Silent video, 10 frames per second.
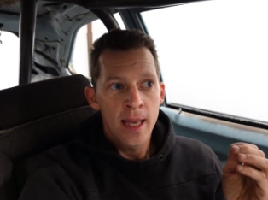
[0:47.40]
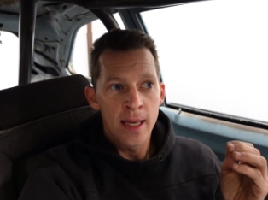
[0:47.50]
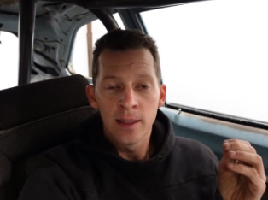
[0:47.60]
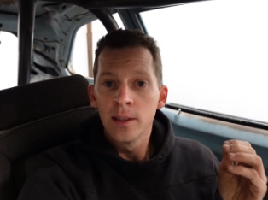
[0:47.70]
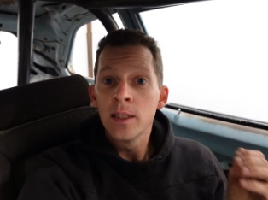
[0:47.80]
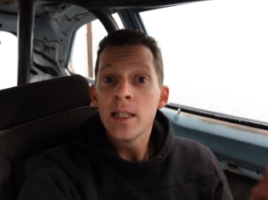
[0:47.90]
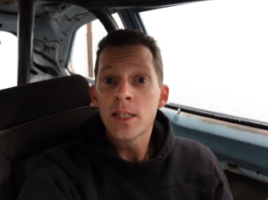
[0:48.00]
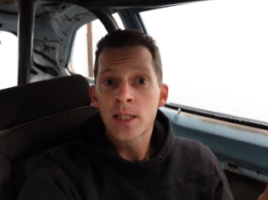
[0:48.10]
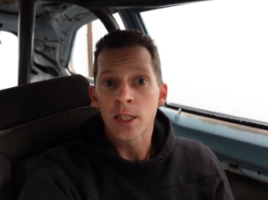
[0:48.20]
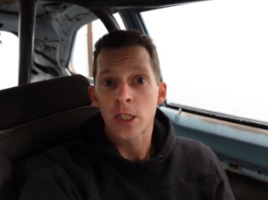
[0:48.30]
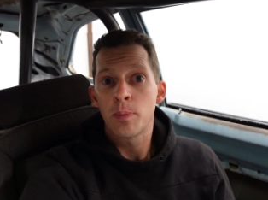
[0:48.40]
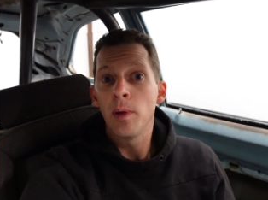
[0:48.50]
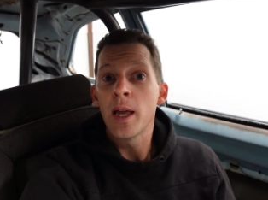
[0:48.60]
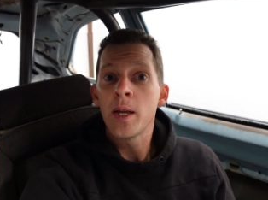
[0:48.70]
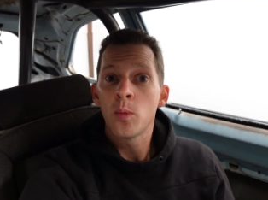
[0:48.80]
at least
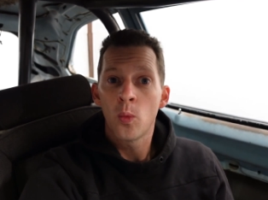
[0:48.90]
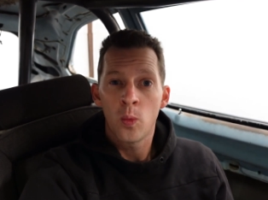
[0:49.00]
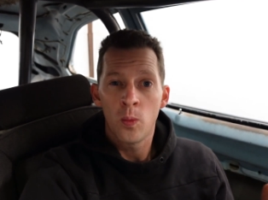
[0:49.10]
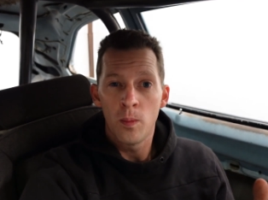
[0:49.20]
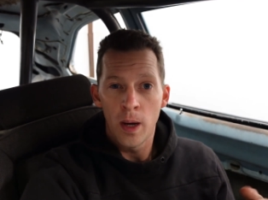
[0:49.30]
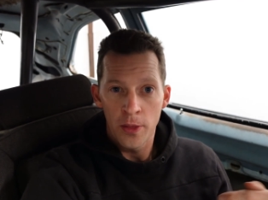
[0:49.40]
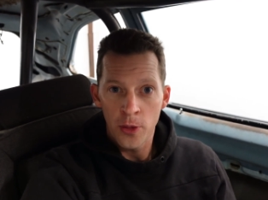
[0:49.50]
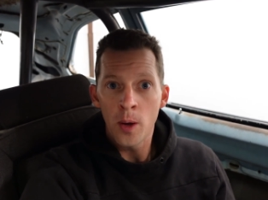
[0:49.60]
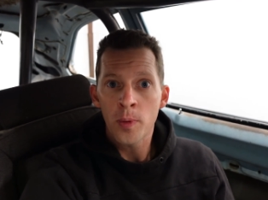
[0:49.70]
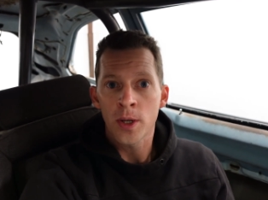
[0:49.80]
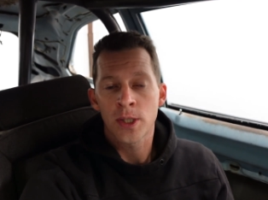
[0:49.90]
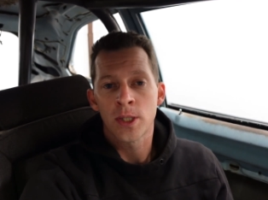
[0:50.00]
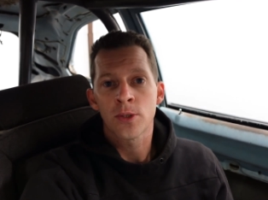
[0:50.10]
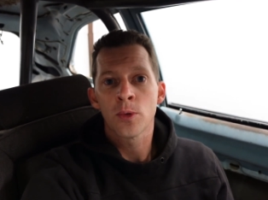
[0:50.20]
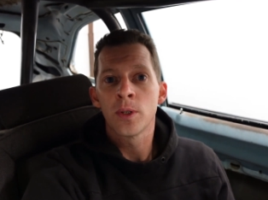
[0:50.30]
explain my thought
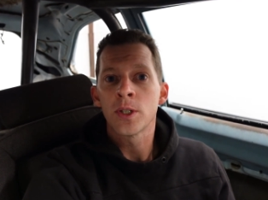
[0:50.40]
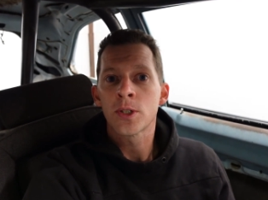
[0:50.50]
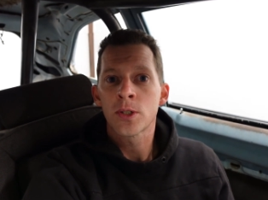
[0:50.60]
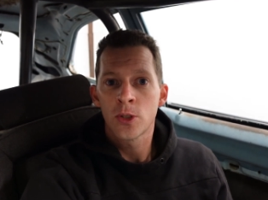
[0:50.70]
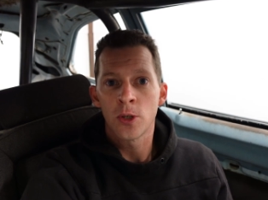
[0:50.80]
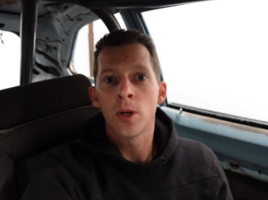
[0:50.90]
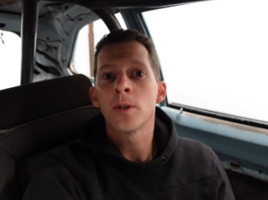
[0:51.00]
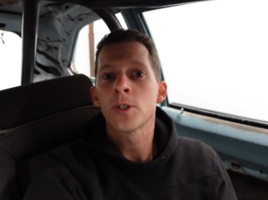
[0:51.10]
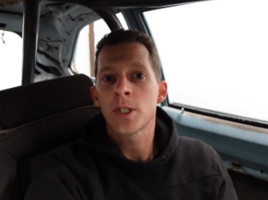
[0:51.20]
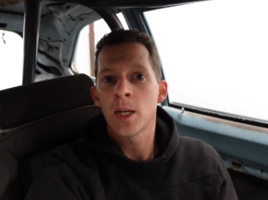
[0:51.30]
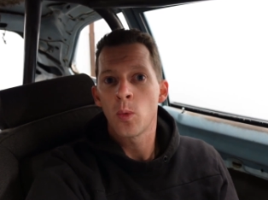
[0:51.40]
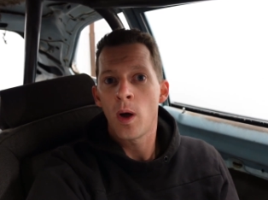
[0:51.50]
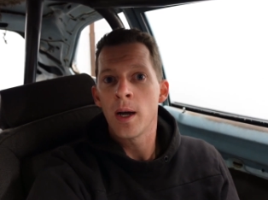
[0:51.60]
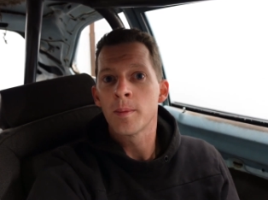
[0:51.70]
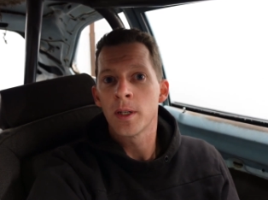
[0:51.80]
process through this so you understand
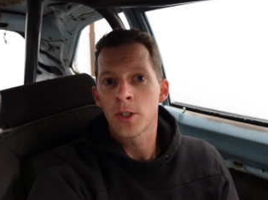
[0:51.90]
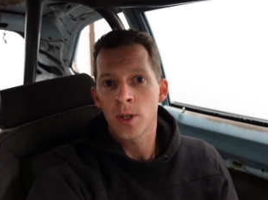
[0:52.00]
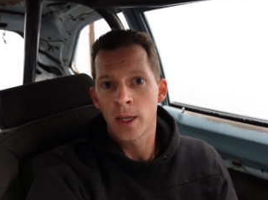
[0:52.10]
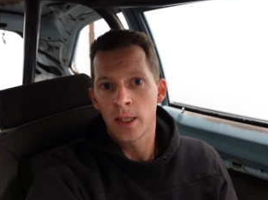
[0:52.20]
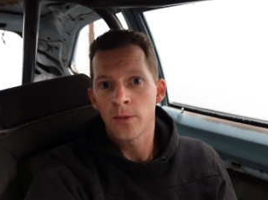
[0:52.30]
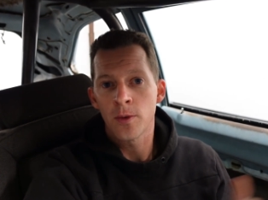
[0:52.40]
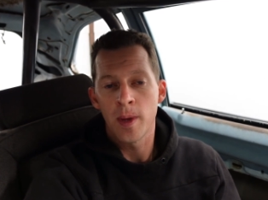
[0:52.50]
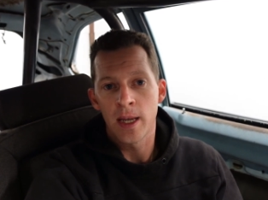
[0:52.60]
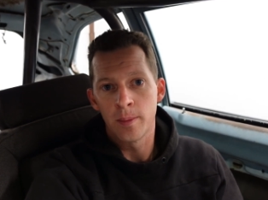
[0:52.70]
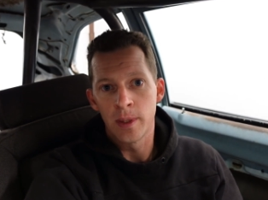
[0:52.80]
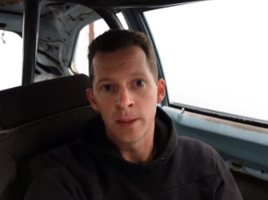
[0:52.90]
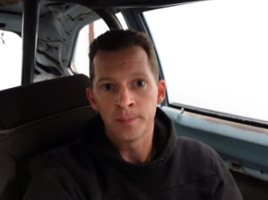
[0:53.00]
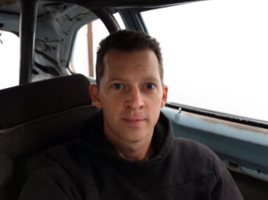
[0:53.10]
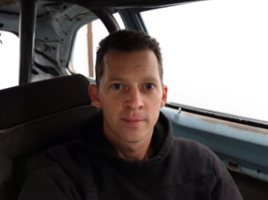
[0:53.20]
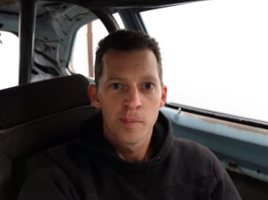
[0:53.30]
why I'm going to try to get from A to
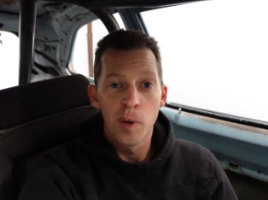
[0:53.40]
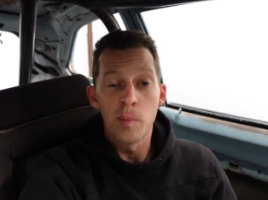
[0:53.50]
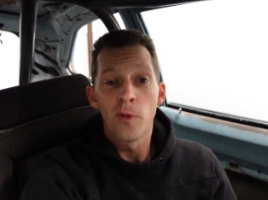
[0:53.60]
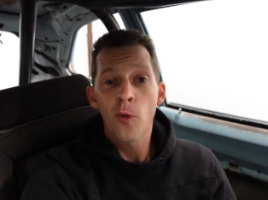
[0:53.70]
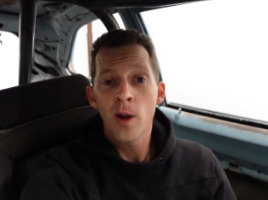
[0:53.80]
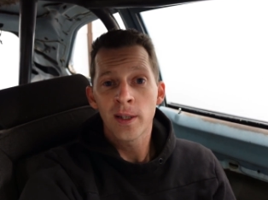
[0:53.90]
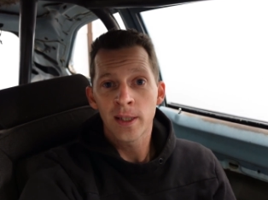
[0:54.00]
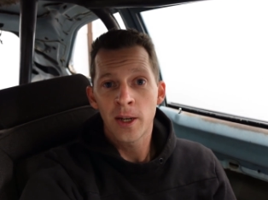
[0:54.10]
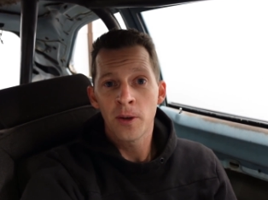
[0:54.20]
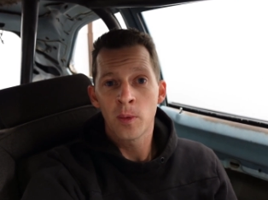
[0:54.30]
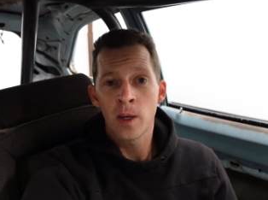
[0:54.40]
B. But before I get carried